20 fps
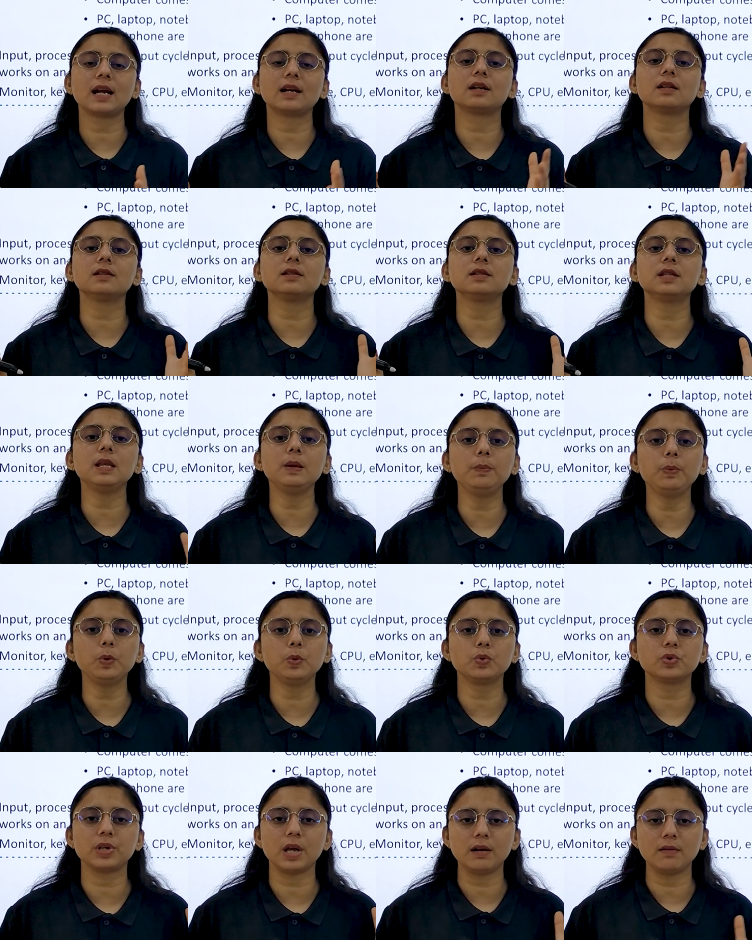that is
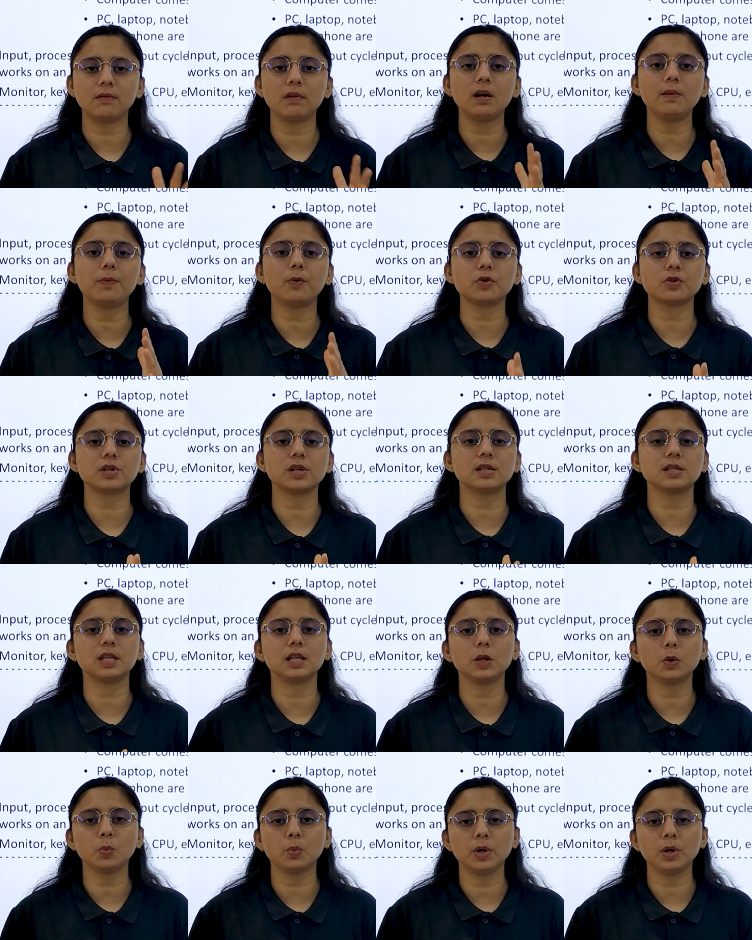CPU, central processing